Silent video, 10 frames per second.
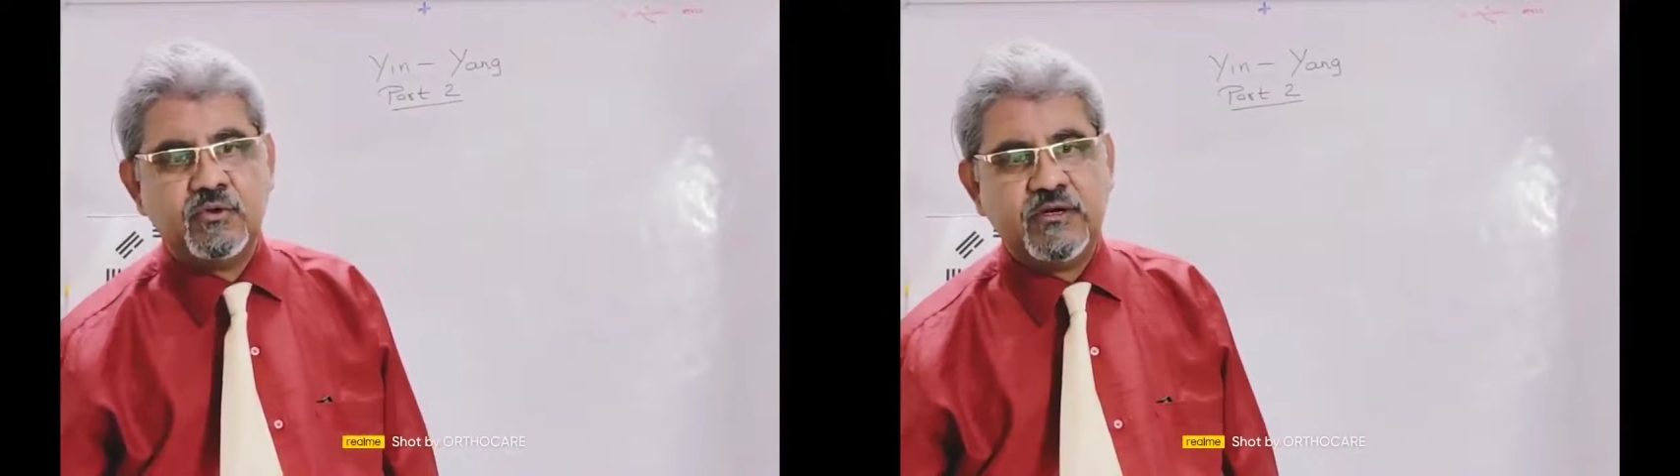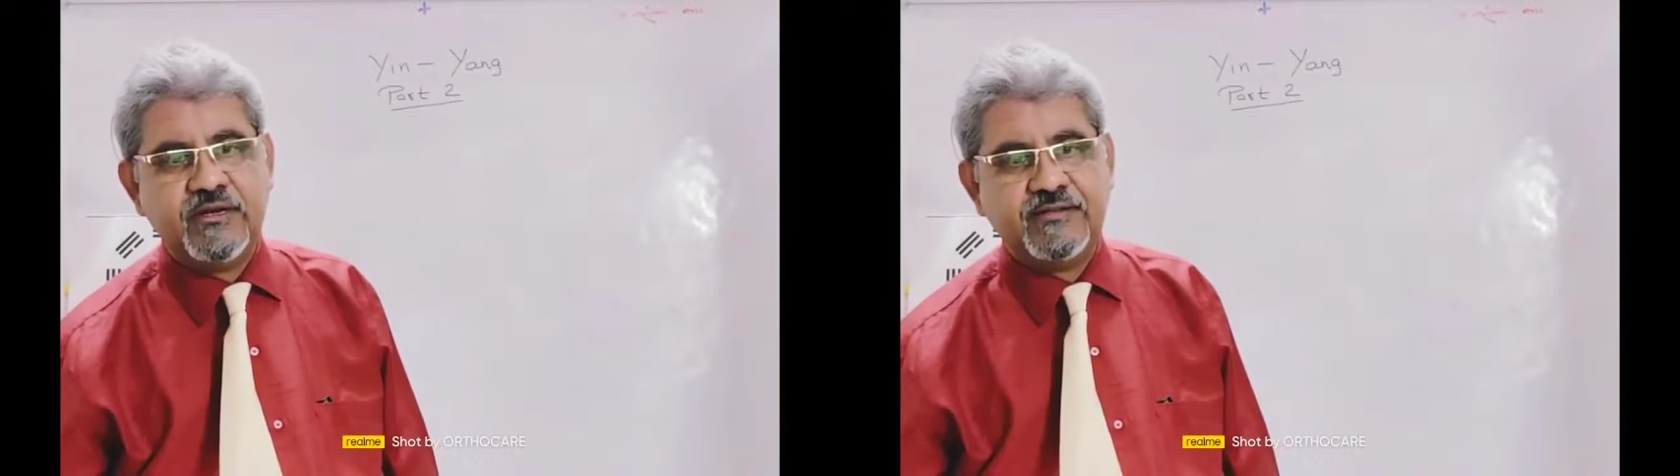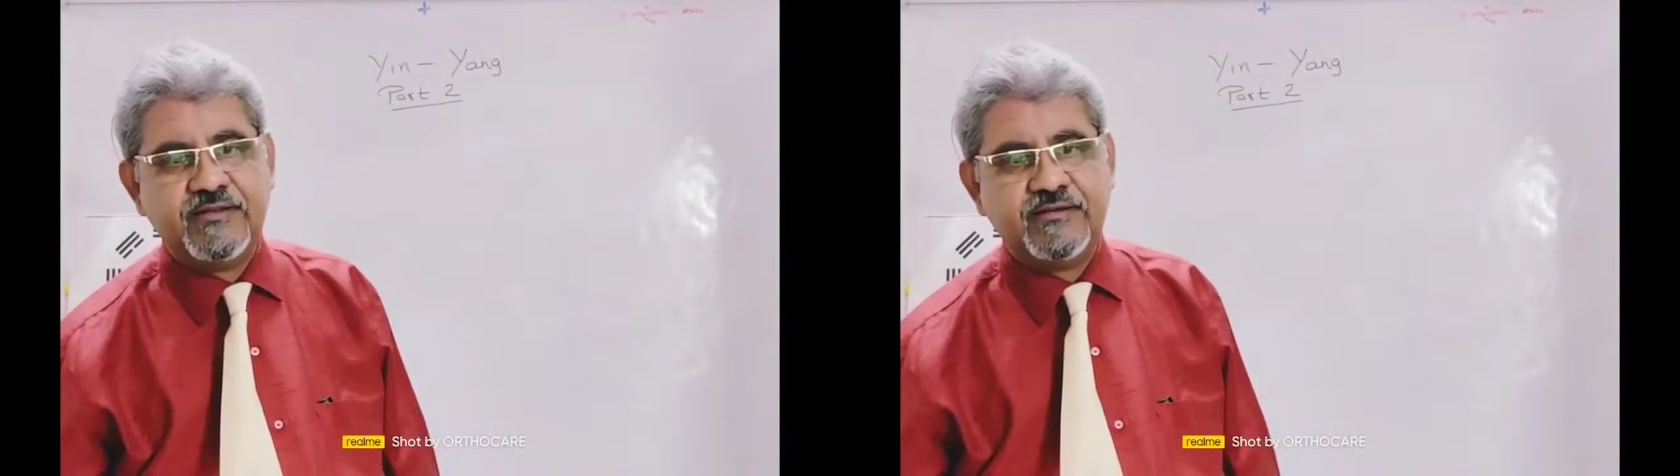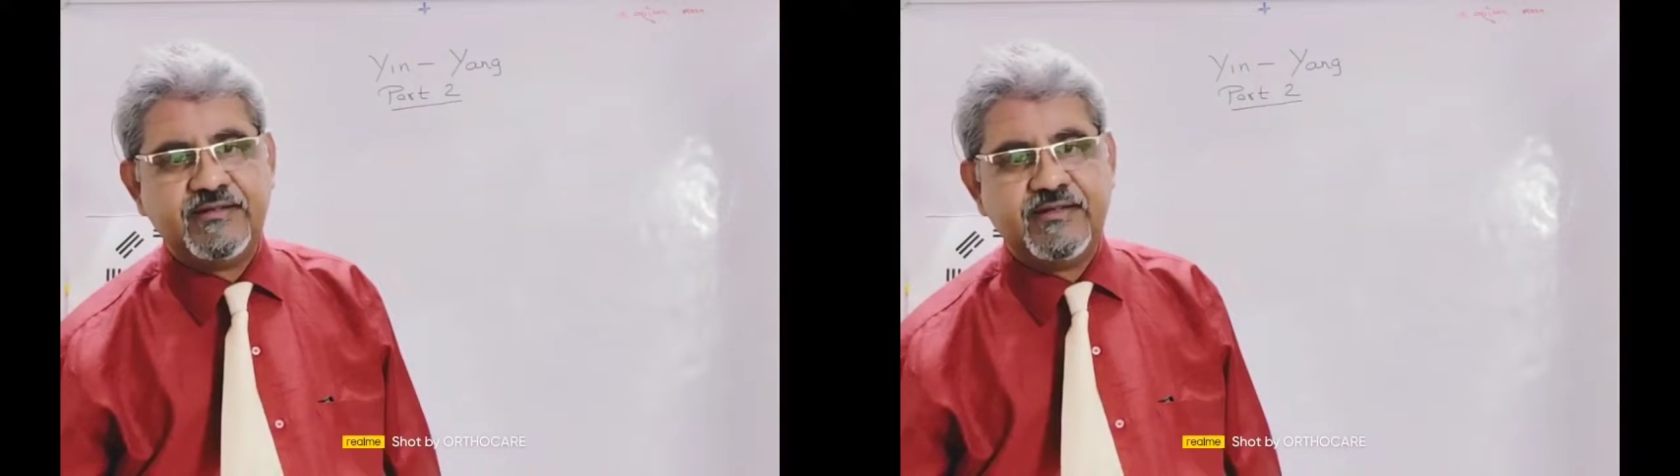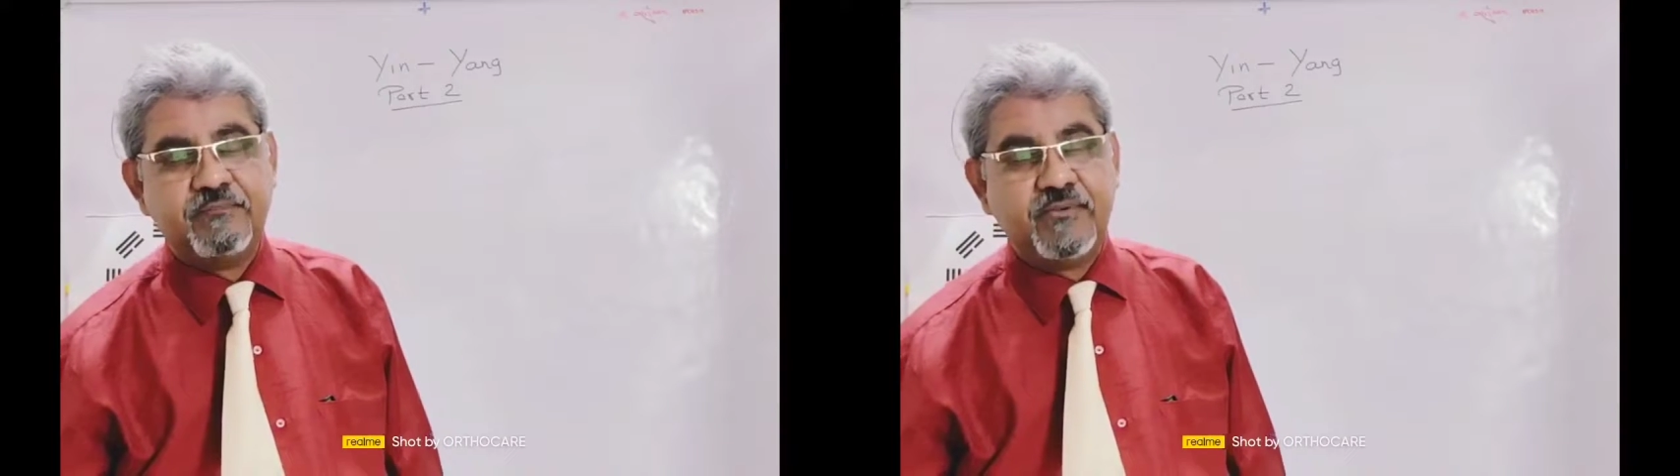linked that
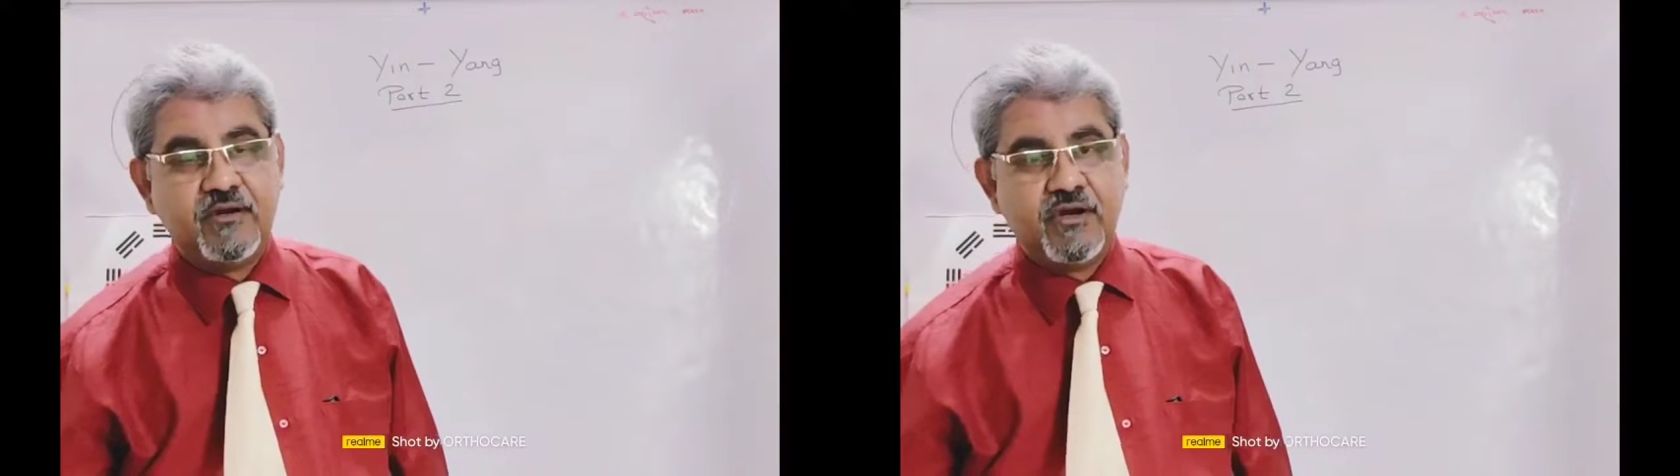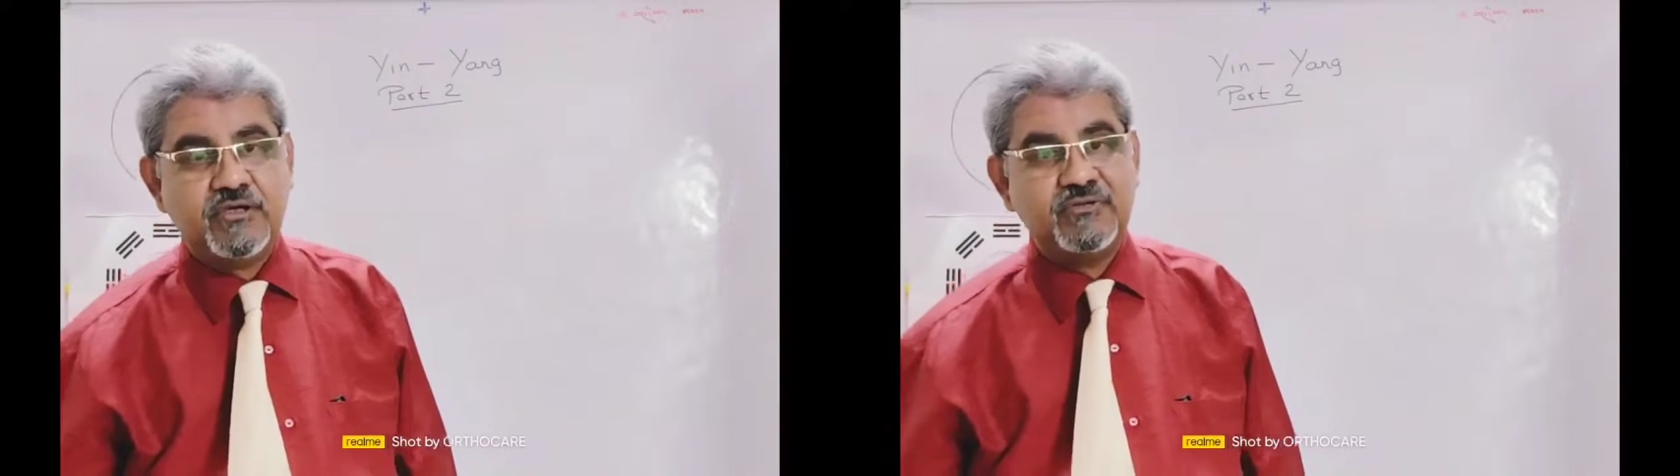they belong